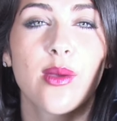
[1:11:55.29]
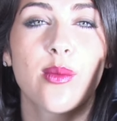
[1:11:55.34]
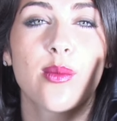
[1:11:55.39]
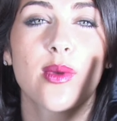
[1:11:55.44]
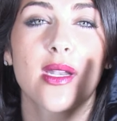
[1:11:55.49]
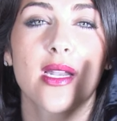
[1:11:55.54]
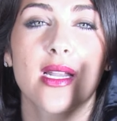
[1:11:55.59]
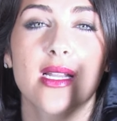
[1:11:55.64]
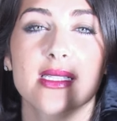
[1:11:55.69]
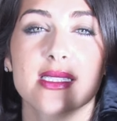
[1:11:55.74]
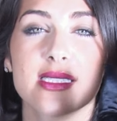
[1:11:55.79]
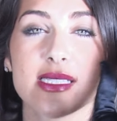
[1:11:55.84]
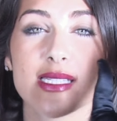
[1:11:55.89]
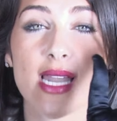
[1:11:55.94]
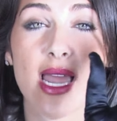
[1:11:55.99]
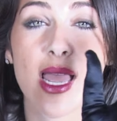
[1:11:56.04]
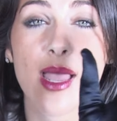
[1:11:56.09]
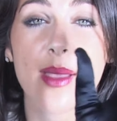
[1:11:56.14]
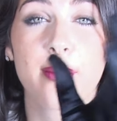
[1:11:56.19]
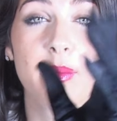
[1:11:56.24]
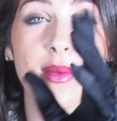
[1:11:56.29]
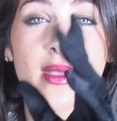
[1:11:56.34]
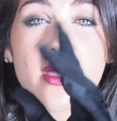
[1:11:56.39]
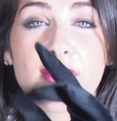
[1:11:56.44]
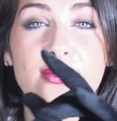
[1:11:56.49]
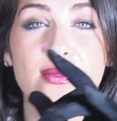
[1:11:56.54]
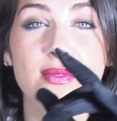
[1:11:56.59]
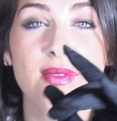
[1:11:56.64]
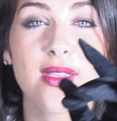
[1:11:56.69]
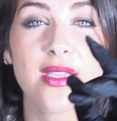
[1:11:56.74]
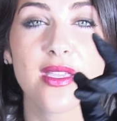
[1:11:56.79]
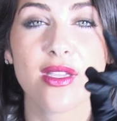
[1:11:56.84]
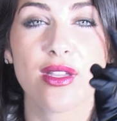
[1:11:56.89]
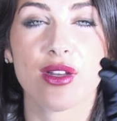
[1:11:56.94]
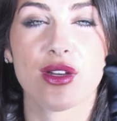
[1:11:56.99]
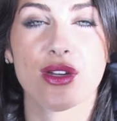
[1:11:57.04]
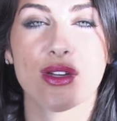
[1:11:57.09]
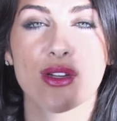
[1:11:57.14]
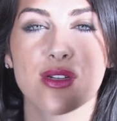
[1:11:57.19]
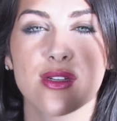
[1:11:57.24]
And when I snap my
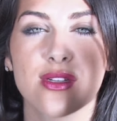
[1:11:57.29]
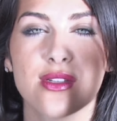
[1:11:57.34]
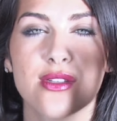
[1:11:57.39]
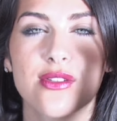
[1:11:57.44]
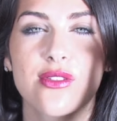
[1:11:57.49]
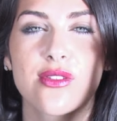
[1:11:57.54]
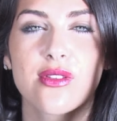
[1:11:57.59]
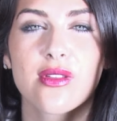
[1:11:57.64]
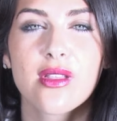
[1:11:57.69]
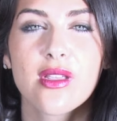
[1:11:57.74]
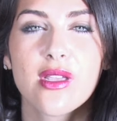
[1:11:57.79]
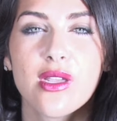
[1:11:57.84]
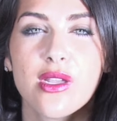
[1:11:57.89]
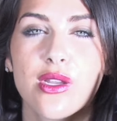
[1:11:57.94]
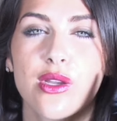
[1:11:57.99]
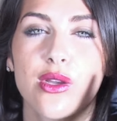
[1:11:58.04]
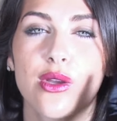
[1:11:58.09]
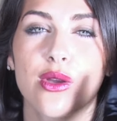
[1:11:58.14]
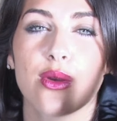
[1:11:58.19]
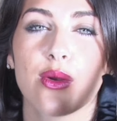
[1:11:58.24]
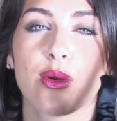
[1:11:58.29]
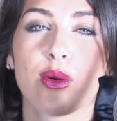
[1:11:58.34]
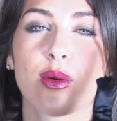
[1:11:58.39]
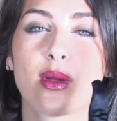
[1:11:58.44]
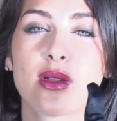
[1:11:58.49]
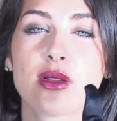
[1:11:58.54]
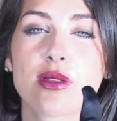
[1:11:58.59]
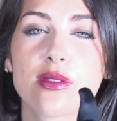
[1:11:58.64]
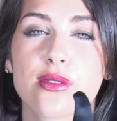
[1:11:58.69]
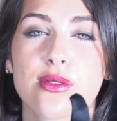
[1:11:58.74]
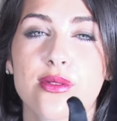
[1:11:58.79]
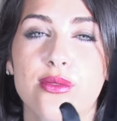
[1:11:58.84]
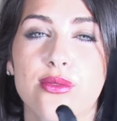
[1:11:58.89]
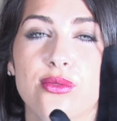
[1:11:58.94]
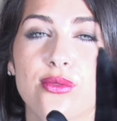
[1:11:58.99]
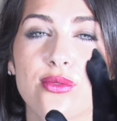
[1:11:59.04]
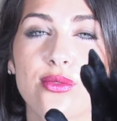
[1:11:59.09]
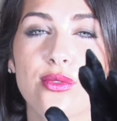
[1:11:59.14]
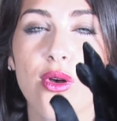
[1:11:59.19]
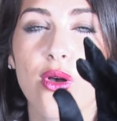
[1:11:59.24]
fingers, you're going to
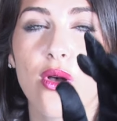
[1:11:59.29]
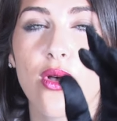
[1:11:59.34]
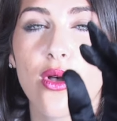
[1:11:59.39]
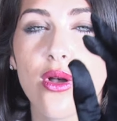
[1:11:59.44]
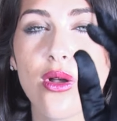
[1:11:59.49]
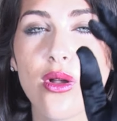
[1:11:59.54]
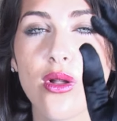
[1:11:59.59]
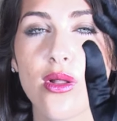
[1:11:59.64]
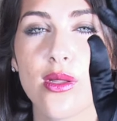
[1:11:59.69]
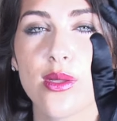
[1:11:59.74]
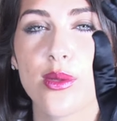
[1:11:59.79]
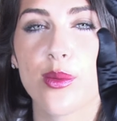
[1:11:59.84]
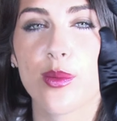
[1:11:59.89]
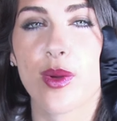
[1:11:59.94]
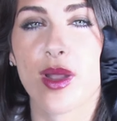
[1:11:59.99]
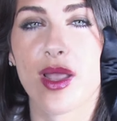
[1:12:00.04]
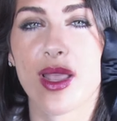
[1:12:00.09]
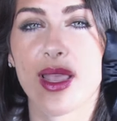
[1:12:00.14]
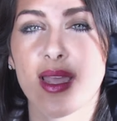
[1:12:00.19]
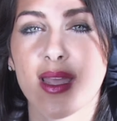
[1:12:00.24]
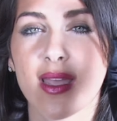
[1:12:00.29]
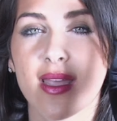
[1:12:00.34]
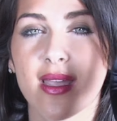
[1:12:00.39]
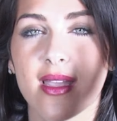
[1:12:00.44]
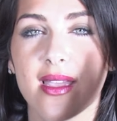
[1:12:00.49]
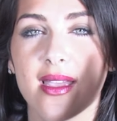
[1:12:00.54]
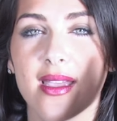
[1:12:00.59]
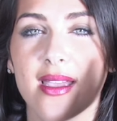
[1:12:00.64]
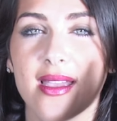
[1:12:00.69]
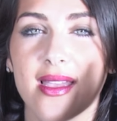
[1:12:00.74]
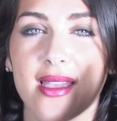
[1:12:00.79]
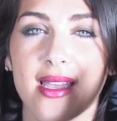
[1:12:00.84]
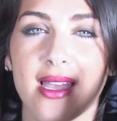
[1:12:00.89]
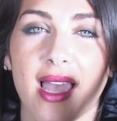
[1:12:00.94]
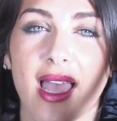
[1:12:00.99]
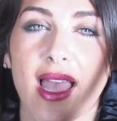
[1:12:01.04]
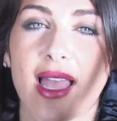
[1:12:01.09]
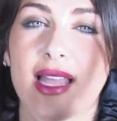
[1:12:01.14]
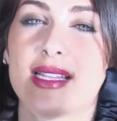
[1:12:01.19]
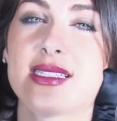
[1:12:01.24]
fall away
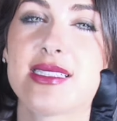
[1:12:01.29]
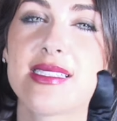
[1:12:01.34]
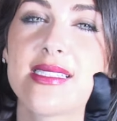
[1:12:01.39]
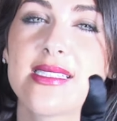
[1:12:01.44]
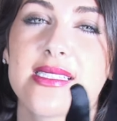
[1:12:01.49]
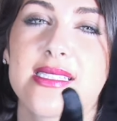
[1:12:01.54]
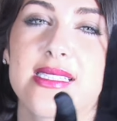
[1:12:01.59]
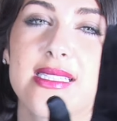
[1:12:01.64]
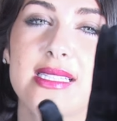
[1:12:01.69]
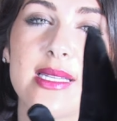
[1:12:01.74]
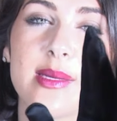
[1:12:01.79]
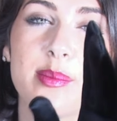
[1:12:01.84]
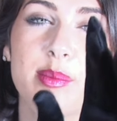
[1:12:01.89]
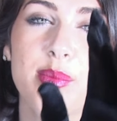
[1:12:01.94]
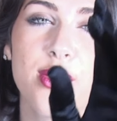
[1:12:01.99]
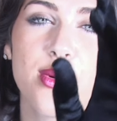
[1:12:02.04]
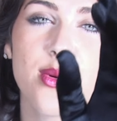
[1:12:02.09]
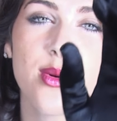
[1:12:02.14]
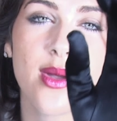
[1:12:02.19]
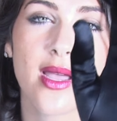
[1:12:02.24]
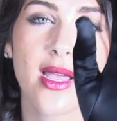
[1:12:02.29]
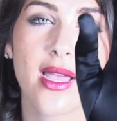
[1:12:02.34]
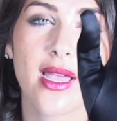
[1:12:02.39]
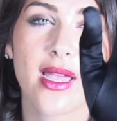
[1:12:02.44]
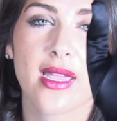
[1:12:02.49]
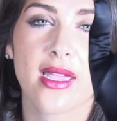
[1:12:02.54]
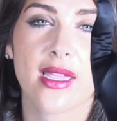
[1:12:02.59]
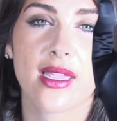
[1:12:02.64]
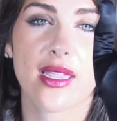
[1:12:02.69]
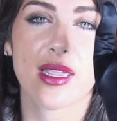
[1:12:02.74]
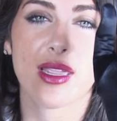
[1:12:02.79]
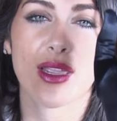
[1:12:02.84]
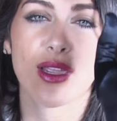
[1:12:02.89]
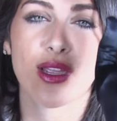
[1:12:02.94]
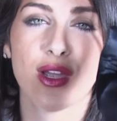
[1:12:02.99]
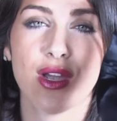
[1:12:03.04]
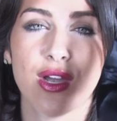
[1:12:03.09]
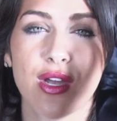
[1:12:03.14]
and slip away,